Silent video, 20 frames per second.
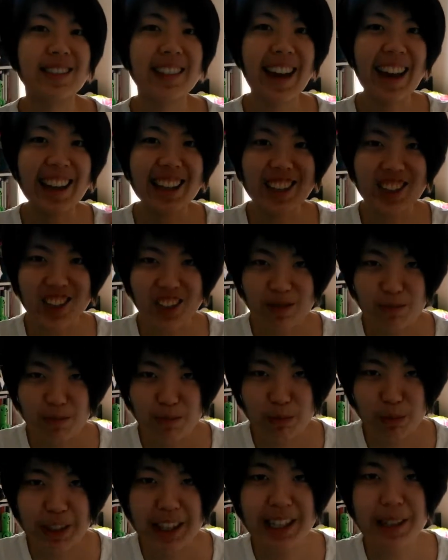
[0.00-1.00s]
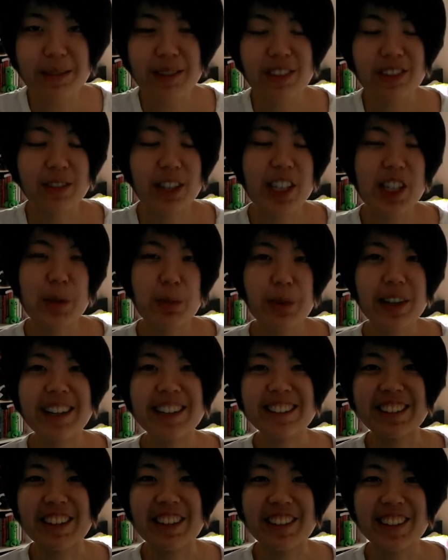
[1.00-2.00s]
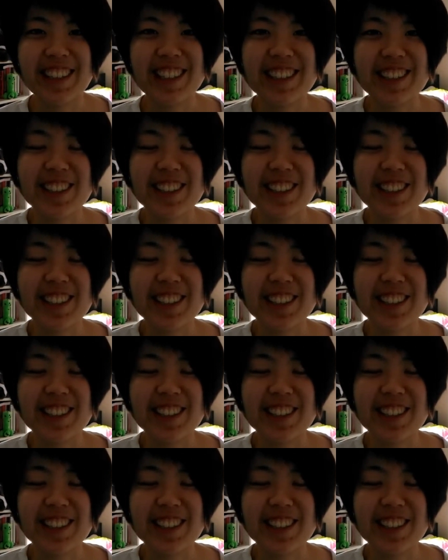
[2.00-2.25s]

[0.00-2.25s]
and it's pretty unhealthy.